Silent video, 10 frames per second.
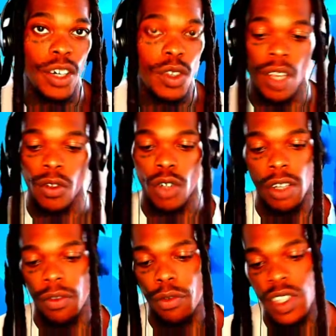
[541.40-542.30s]
yourself trying
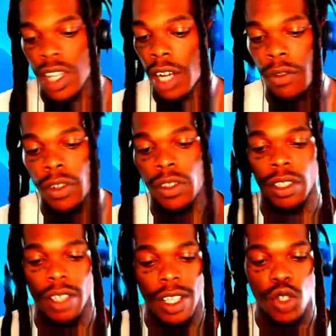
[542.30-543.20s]
to freestyle everything.
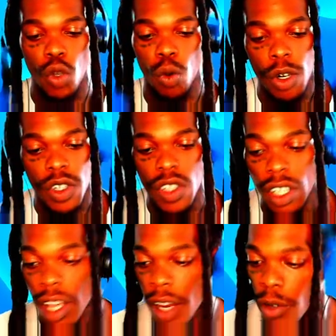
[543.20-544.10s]
It's the worst thing
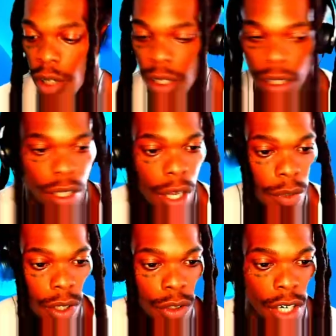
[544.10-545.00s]
ever. I'm
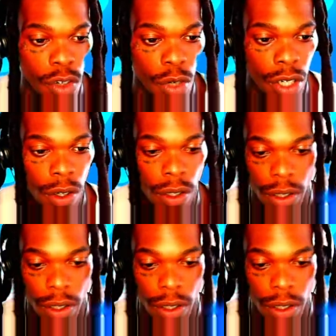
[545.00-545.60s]
telling you guys right now.